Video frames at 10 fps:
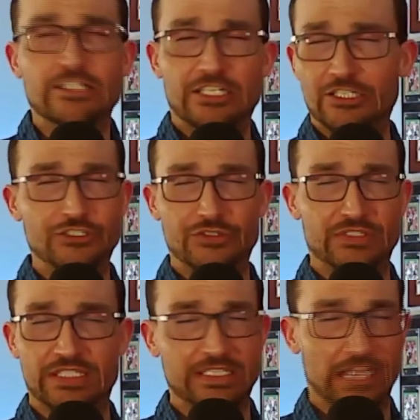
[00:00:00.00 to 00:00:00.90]
Didn't you
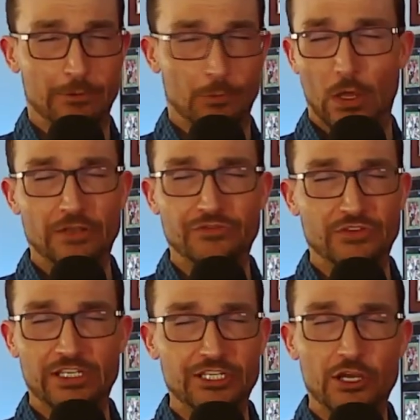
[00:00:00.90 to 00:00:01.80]
see that one
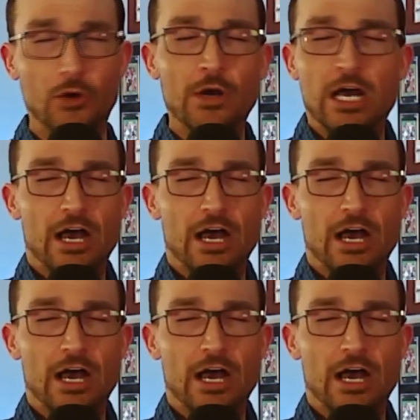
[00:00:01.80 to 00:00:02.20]
video